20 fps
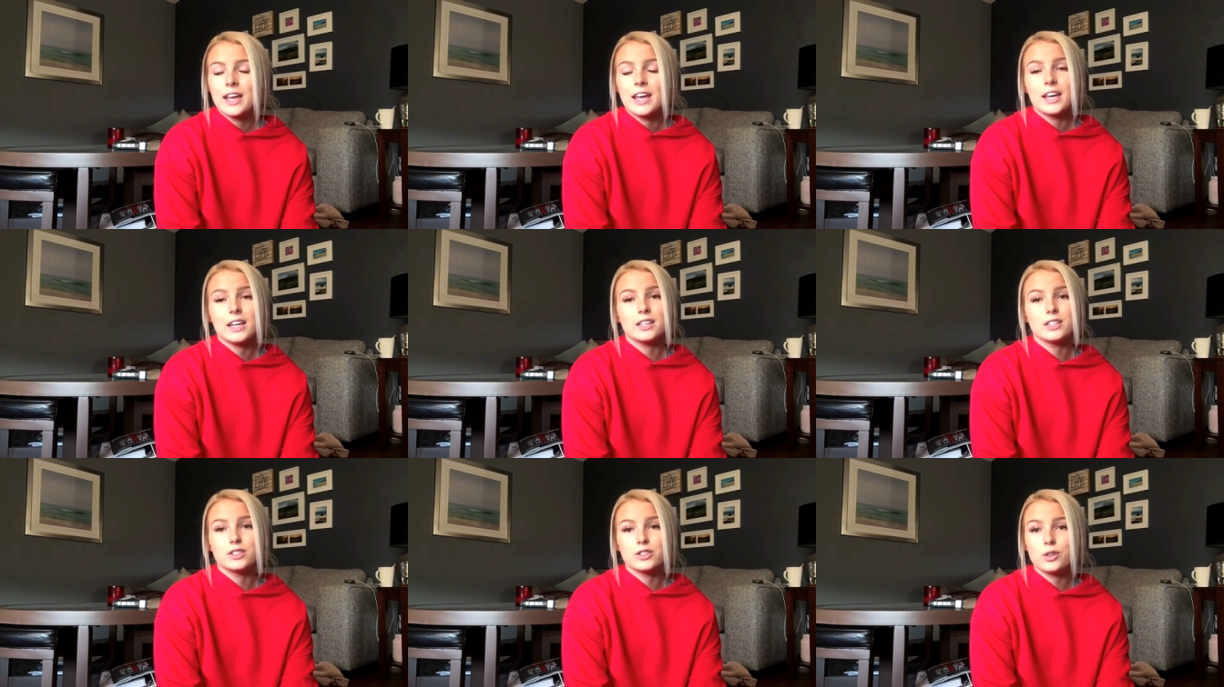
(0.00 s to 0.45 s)

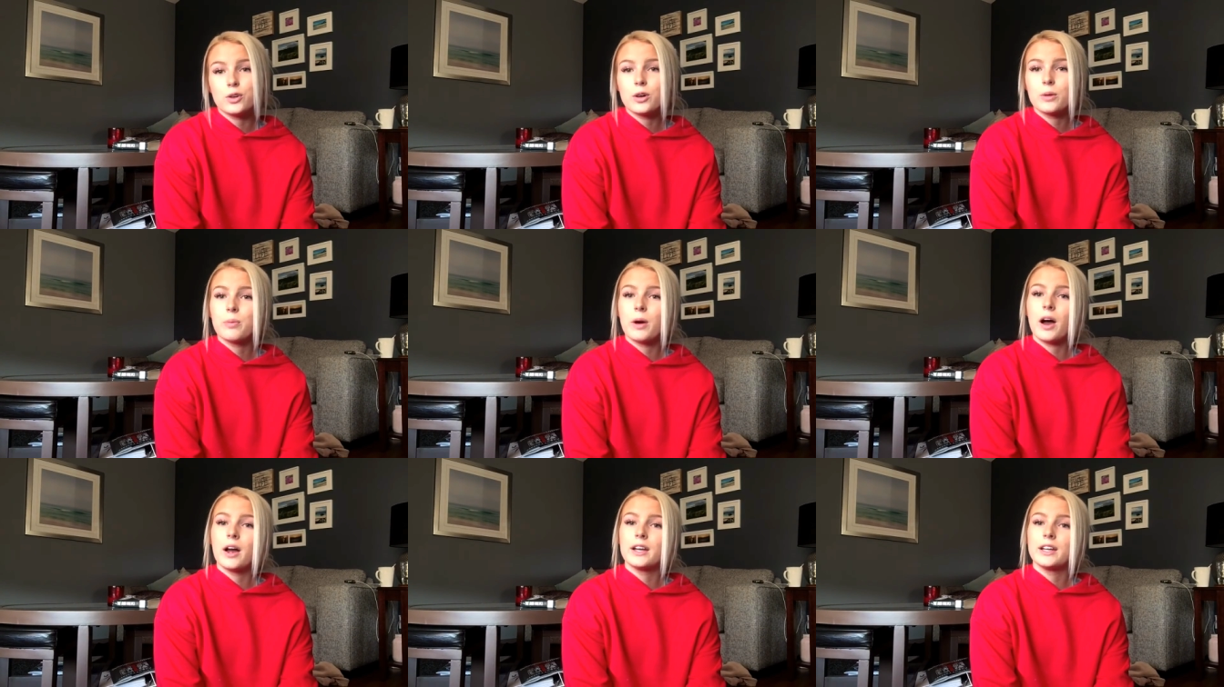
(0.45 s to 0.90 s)
It is your
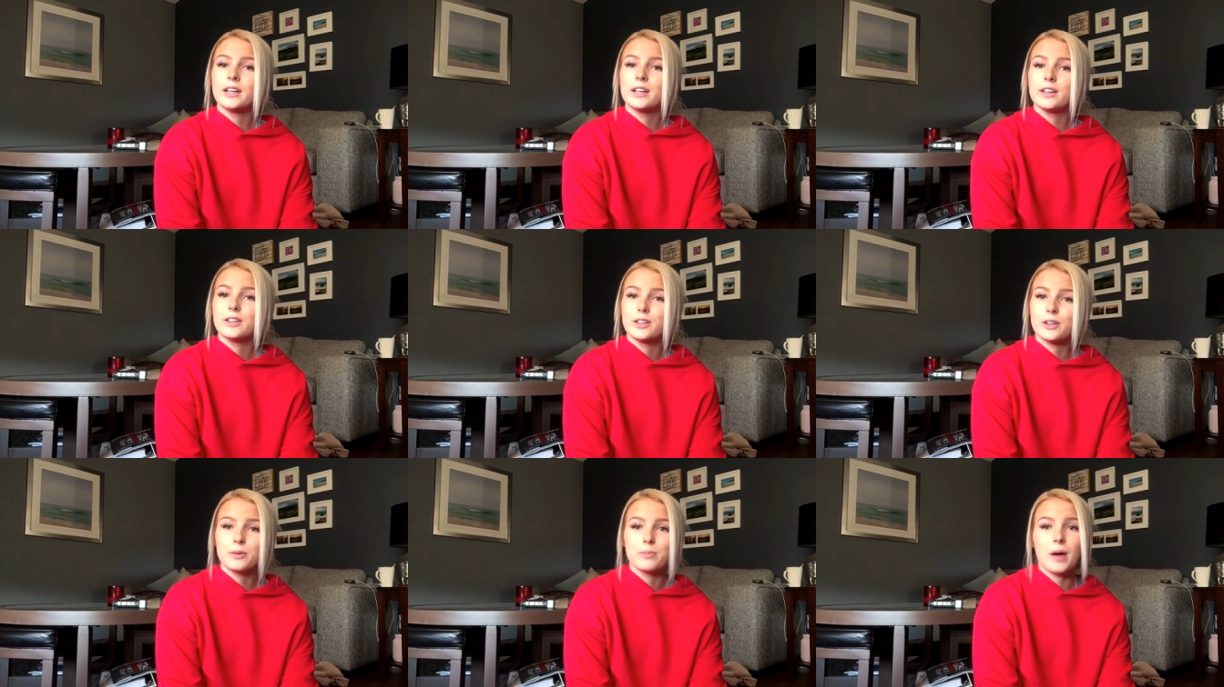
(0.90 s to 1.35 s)

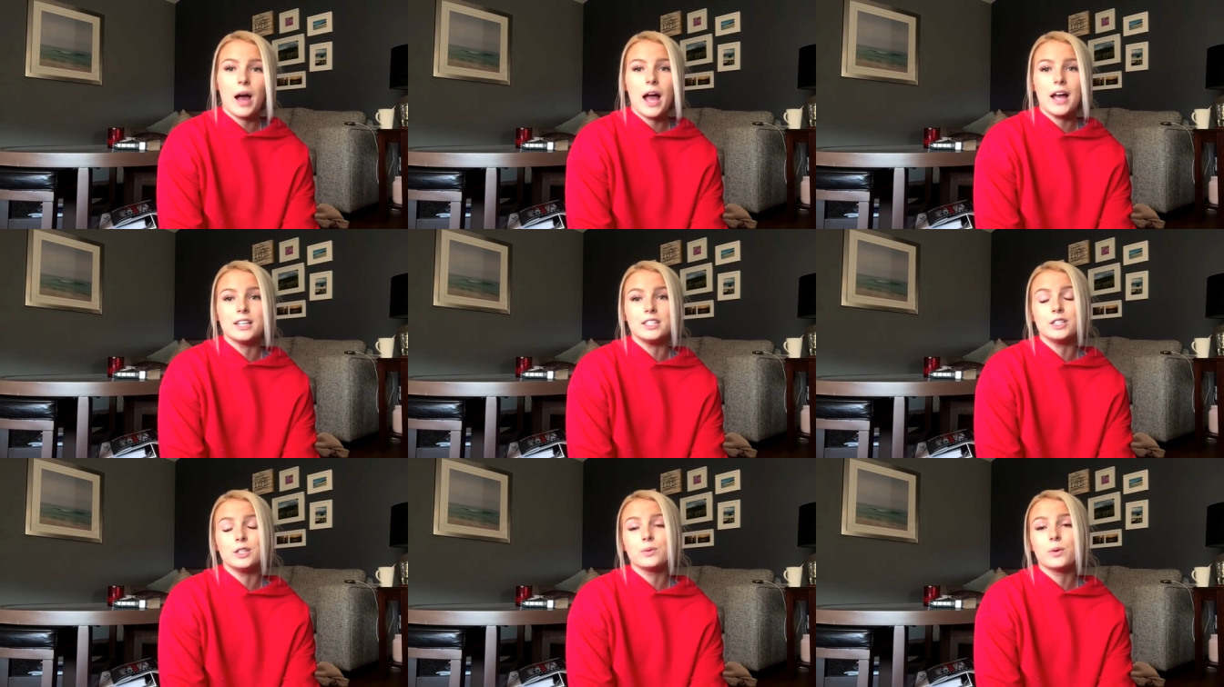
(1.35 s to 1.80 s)
body, your
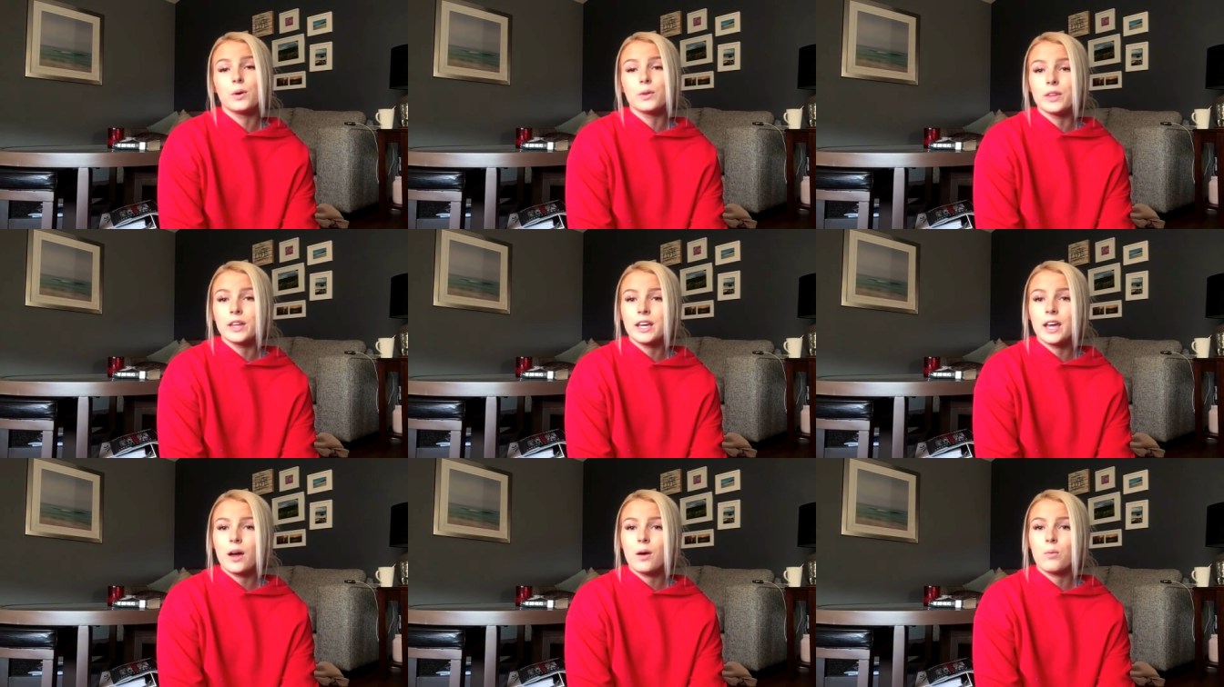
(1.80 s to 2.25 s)
mind, you
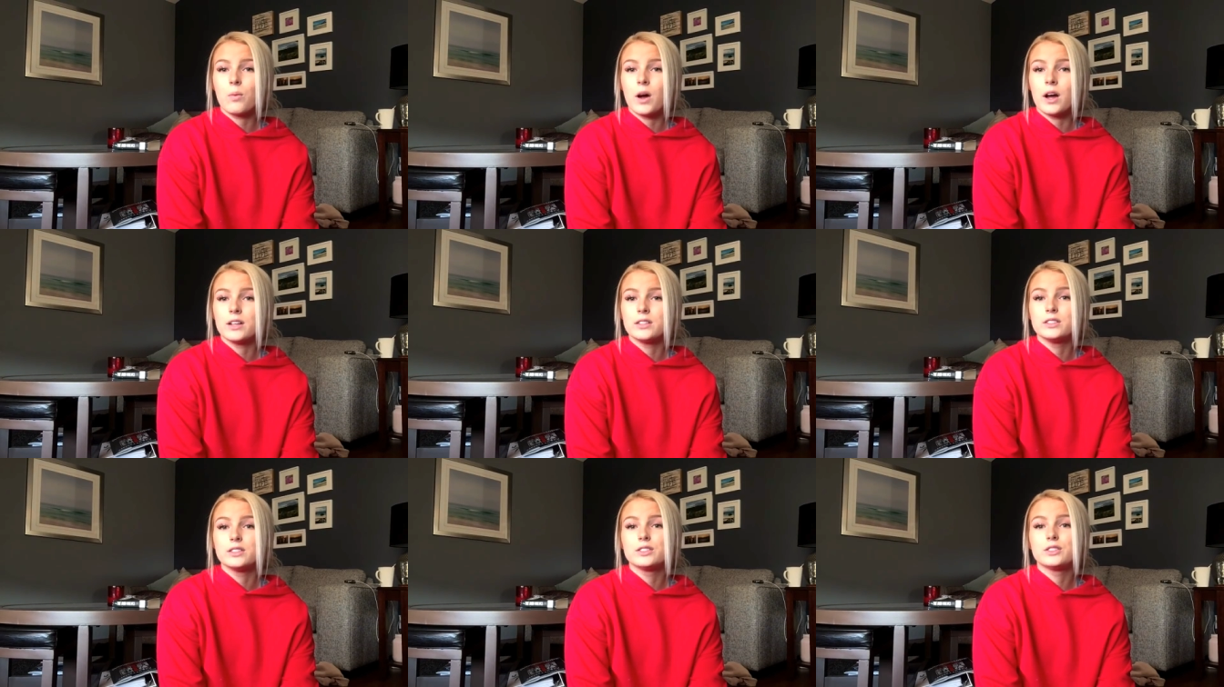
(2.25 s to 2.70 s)
only get
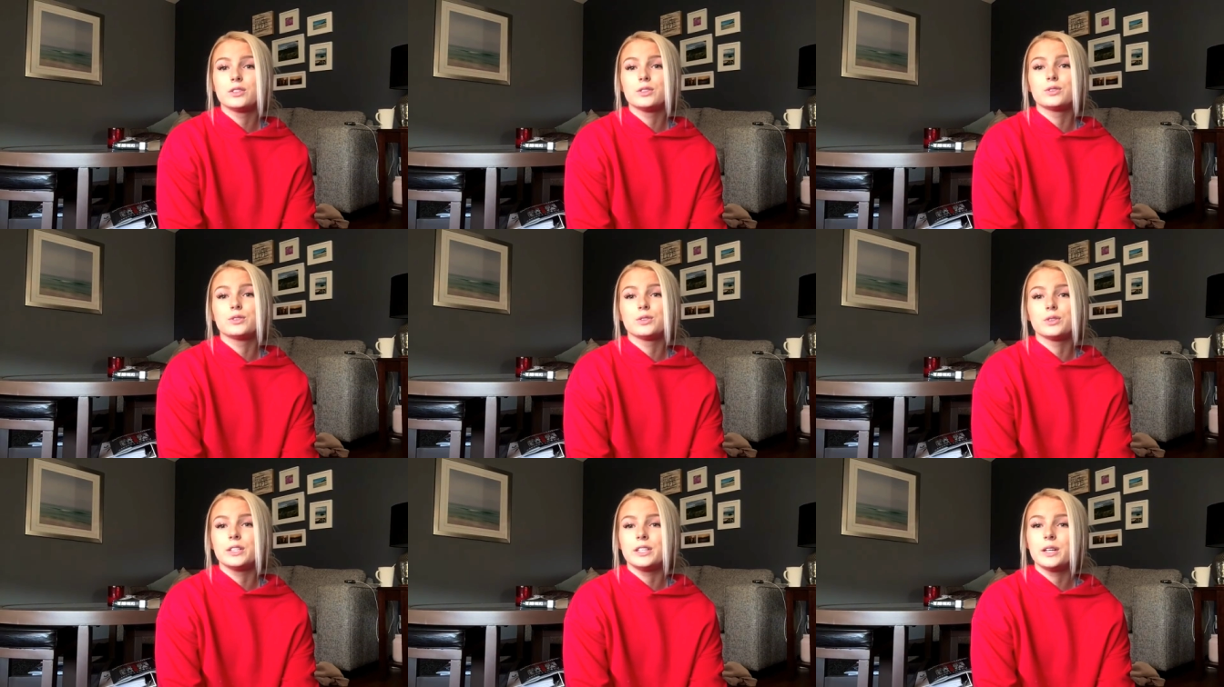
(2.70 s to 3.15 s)
one, so
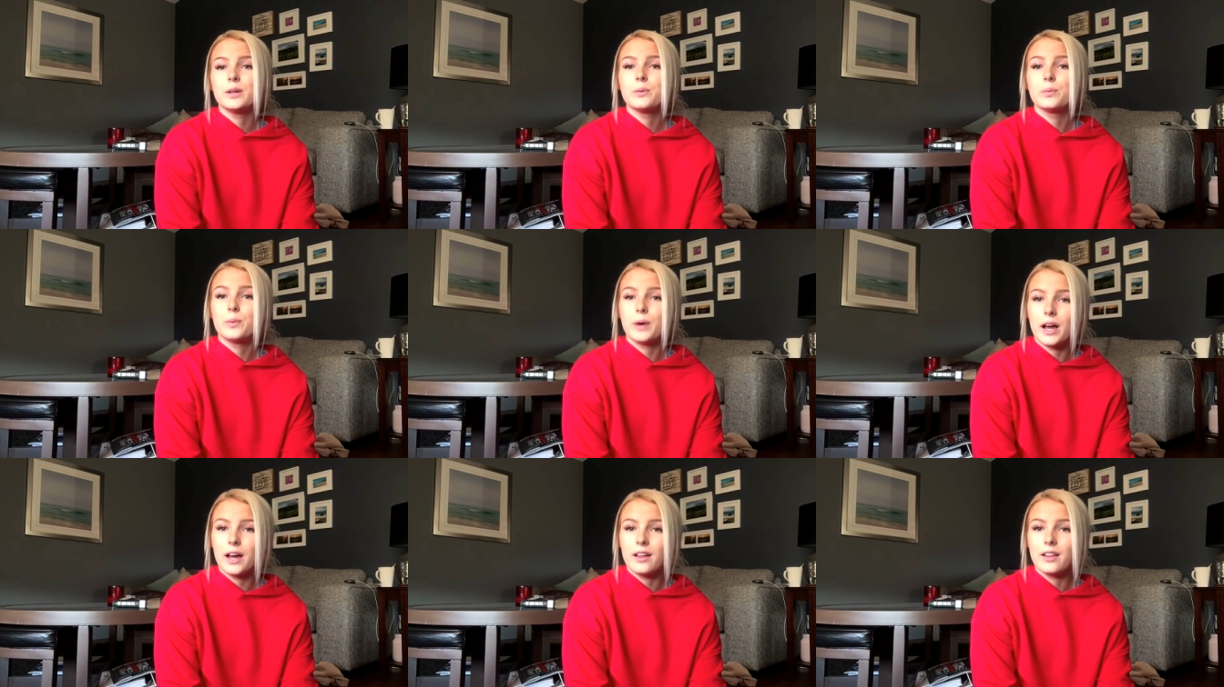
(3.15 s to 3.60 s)
treat
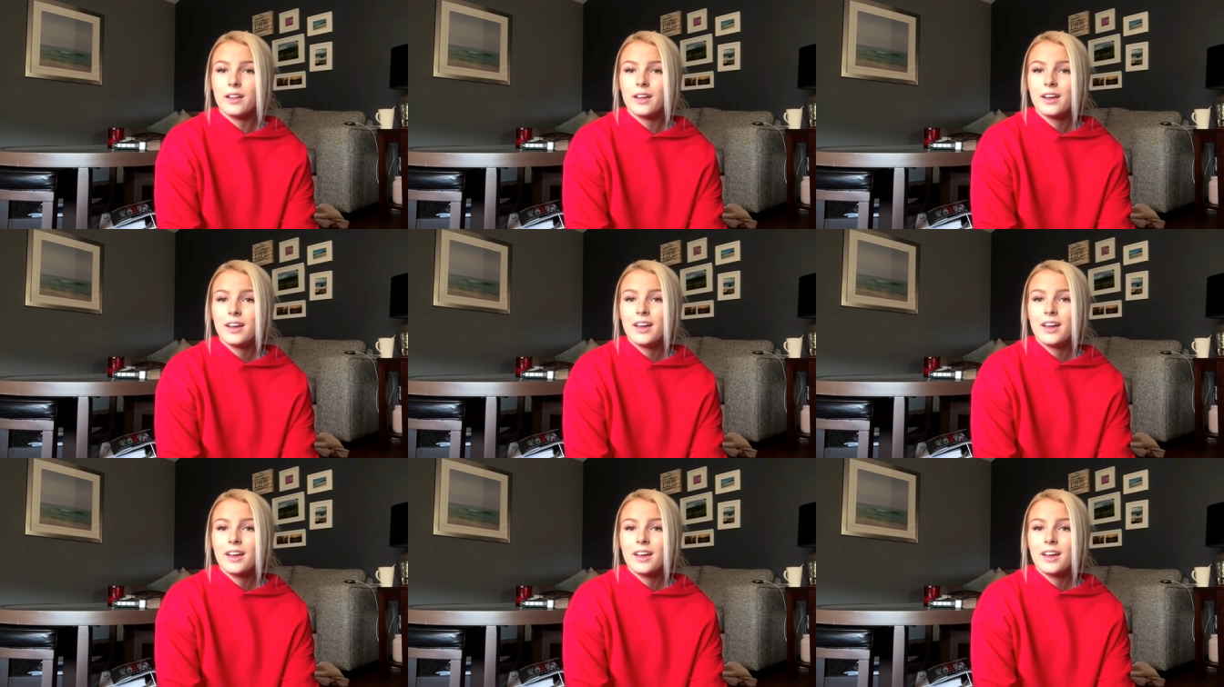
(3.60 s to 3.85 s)
it well.